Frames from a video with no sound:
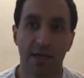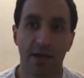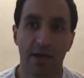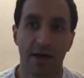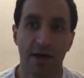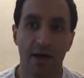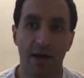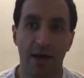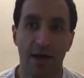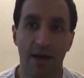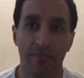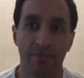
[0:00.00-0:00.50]

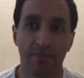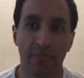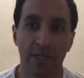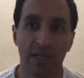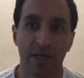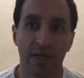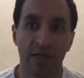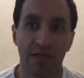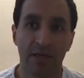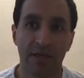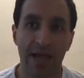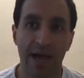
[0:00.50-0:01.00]

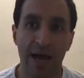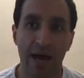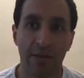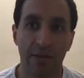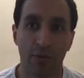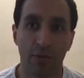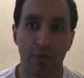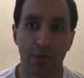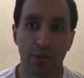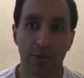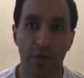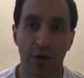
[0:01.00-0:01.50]
Now
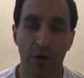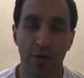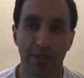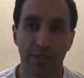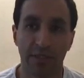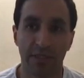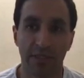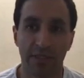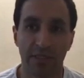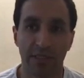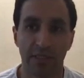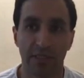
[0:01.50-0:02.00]
that we're starting
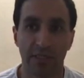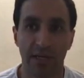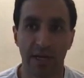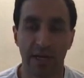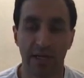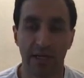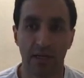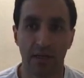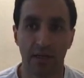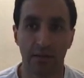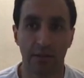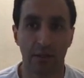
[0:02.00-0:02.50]
to see
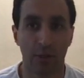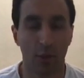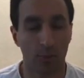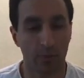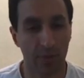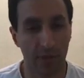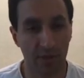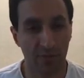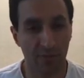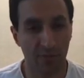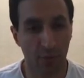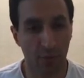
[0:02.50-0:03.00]
like a little
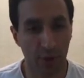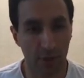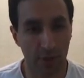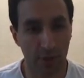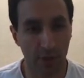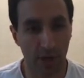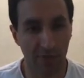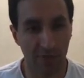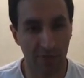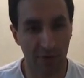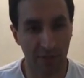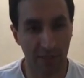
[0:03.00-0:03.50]
bit of more
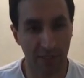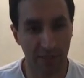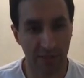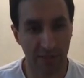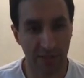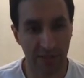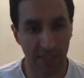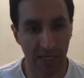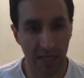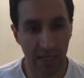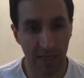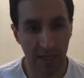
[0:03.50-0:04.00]

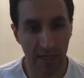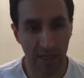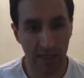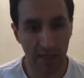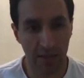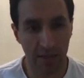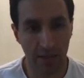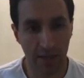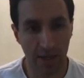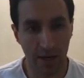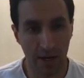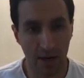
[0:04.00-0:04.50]
governance
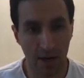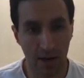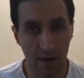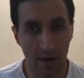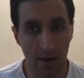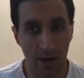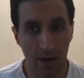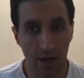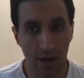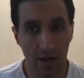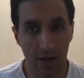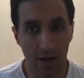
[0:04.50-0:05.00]
in
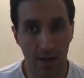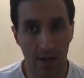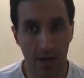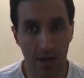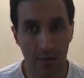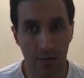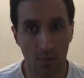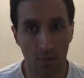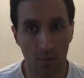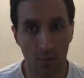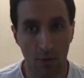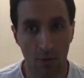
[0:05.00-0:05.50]
there,
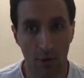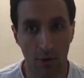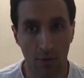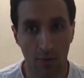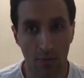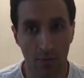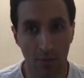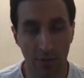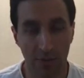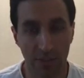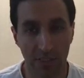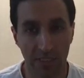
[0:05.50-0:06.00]

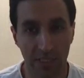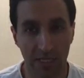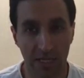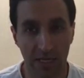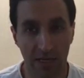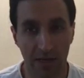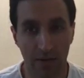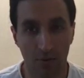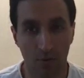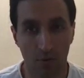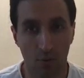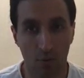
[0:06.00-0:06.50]
we're
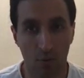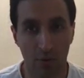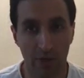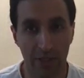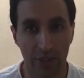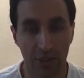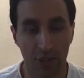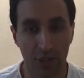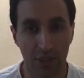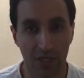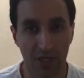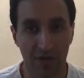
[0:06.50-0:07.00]
seeing
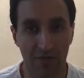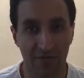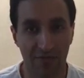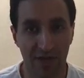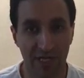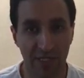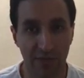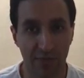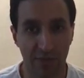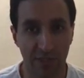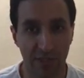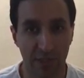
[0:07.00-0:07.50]
which
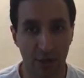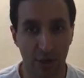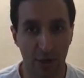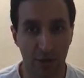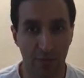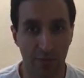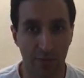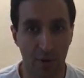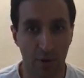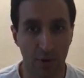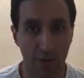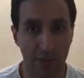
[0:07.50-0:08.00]
investments are
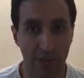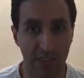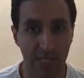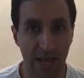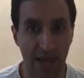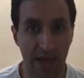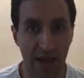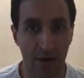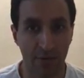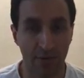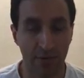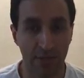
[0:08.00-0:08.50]
the most
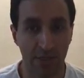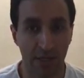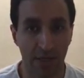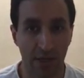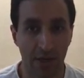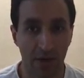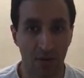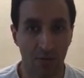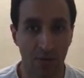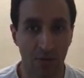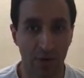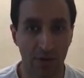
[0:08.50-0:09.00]
sound,
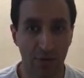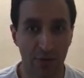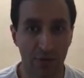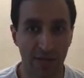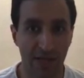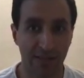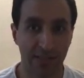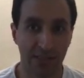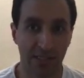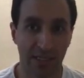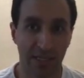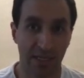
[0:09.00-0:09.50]
whether
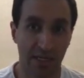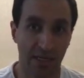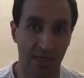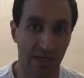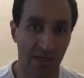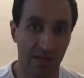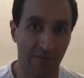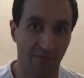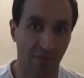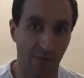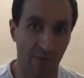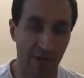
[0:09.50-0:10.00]
that's
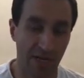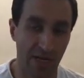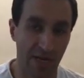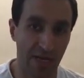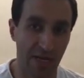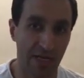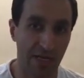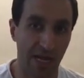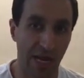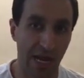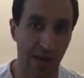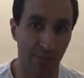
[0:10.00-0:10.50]
from an
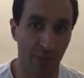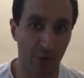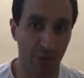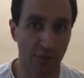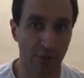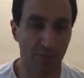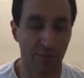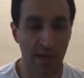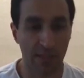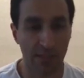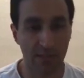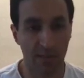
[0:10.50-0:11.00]
in-game
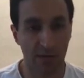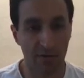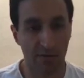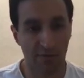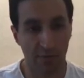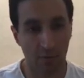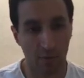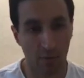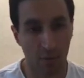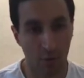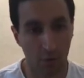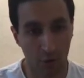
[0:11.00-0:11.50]

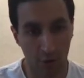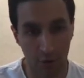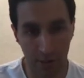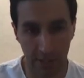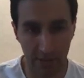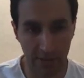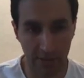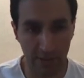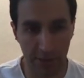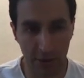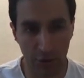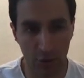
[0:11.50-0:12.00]
perspective or
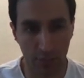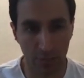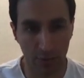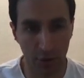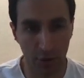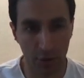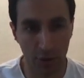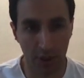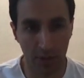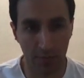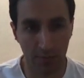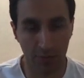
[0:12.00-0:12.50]
a
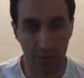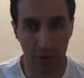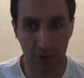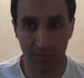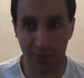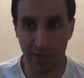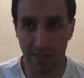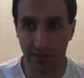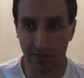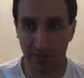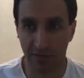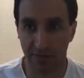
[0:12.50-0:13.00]
distribution
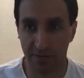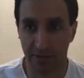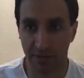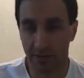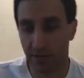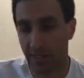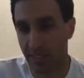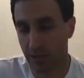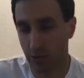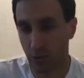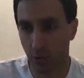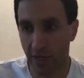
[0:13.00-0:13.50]
perspective
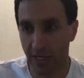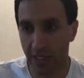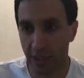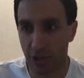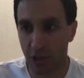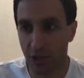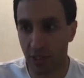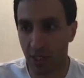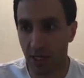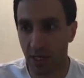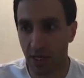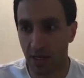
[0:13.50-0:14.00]
like
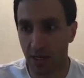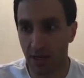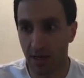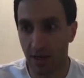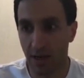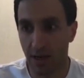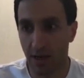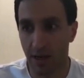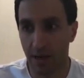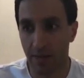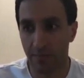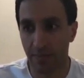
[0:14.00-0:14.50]
Twitch.
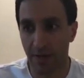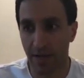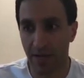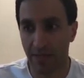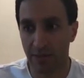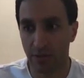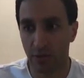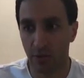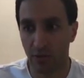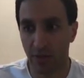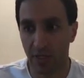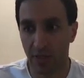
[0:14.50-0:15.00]
I
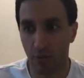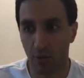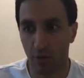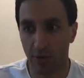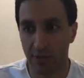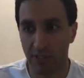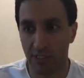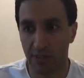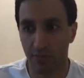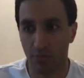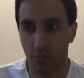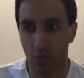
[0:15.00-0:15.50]
do think we'll
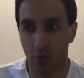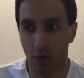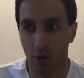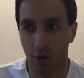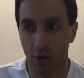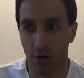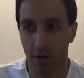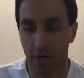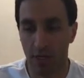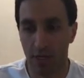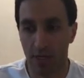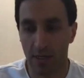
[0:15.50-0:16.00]
see
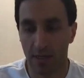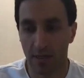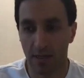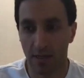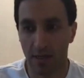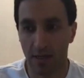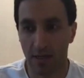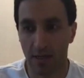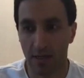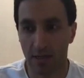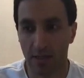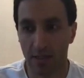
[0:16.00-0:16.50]
more
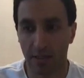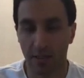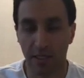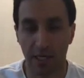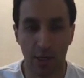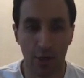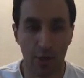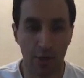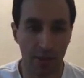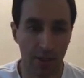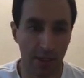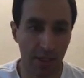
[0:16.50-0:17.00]

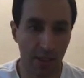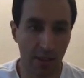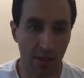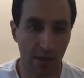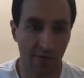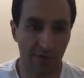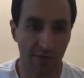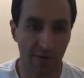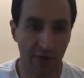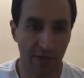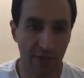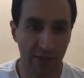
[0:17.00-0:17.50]
clarity and
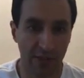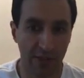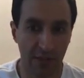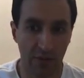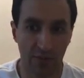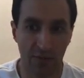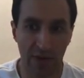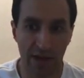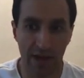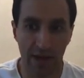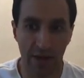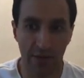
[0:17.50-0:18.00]
governance
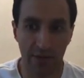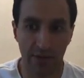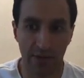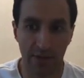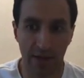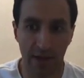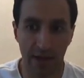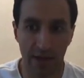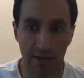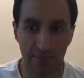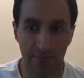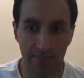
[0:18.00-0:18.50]
around
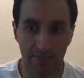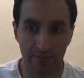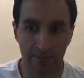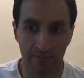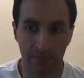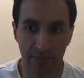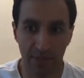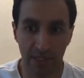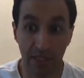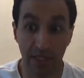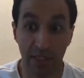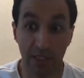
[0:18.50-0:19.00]

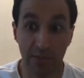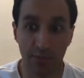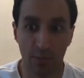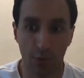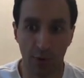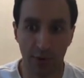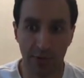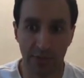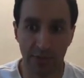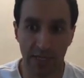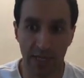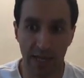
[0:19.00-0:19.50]

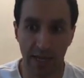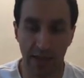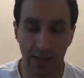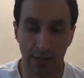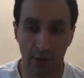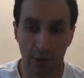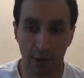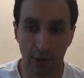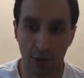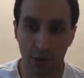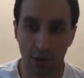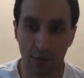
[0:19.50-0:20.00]
esports at
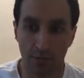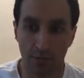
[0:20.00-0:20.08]
large.